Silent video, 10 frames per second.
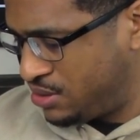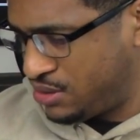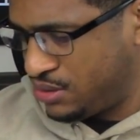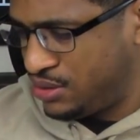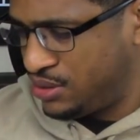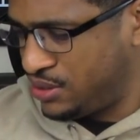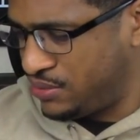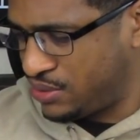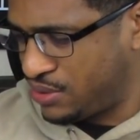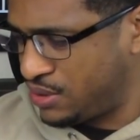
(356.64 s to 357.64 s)

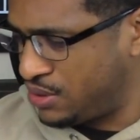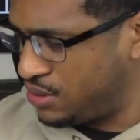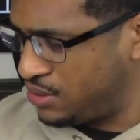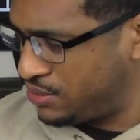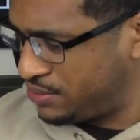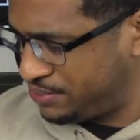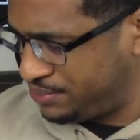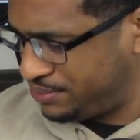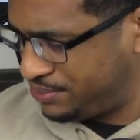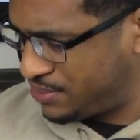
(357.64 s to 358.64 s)
Sharon Carter.
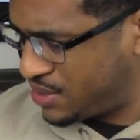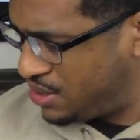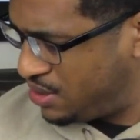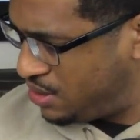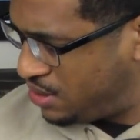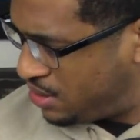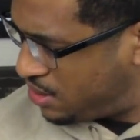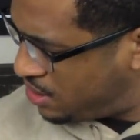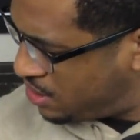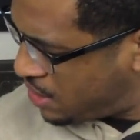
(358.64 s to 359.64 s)

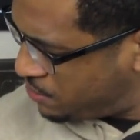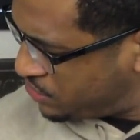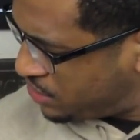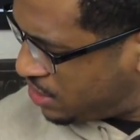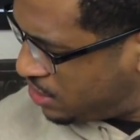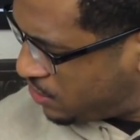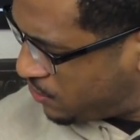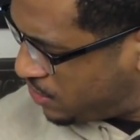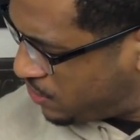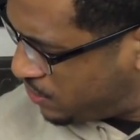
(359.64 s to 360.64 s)
Uh, I'm just trying to look
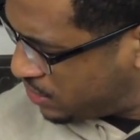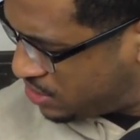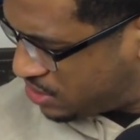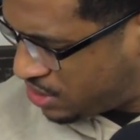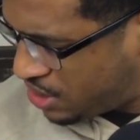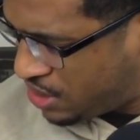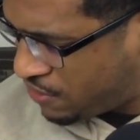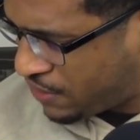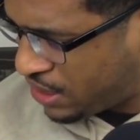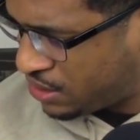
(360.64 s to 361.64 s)
real quick to see
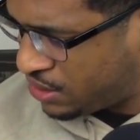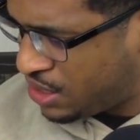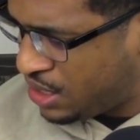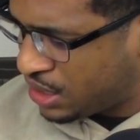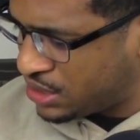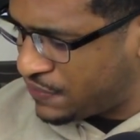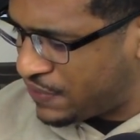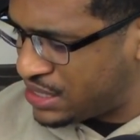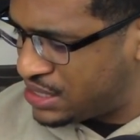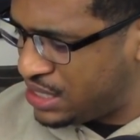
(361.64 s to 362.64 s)
if I can, because if
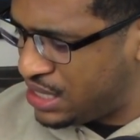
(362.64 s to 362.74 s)
I see the